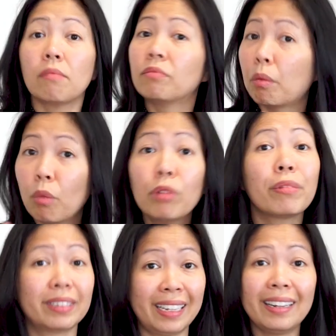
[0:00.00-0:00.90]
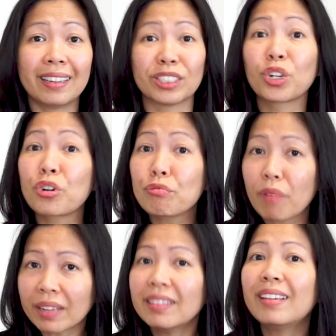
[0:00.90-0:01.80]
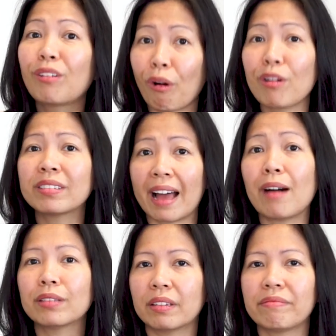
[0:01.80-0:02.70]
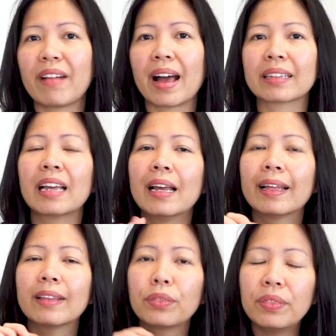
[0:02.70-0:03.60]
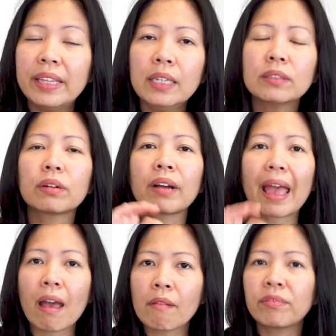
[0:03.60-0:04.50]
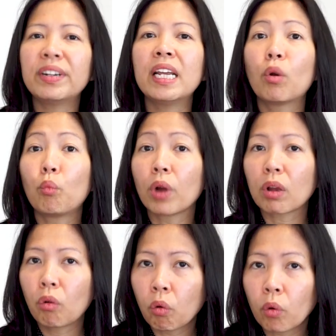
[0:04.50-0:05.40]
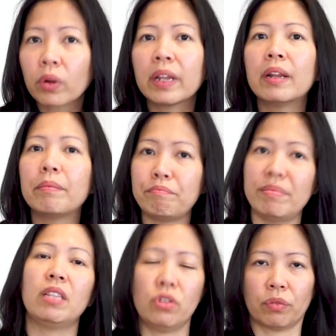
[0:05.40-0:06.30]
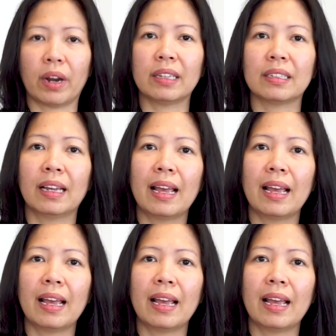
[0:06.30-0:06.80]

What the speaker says: Ramon Martinez correctly called out the fact that these are every recorded meteorite.